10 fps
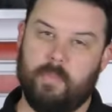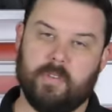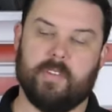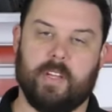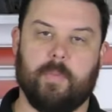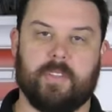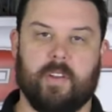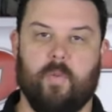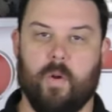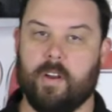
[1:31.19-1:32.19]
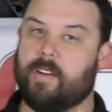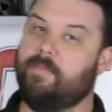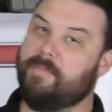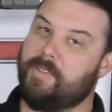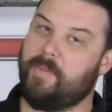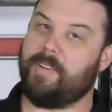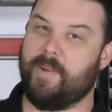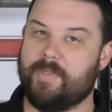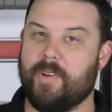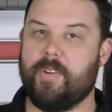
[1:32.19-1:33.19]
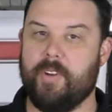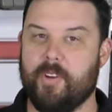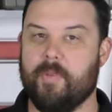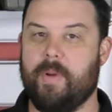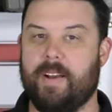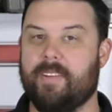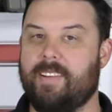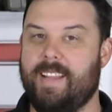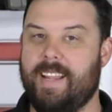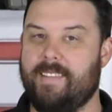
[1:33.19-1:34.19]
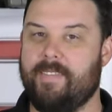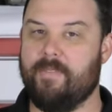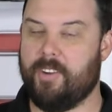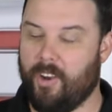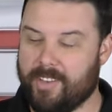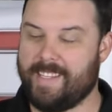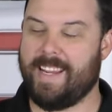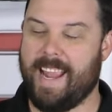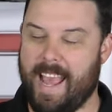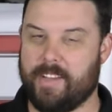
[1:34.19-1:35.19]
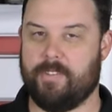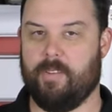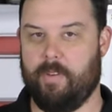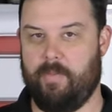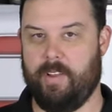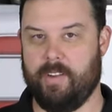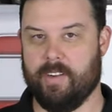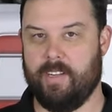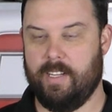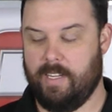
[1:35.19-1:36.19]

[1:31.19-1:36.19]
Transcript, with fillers: most of the time it's going to work. Sometimes though you hear about it causing catastrophic failure.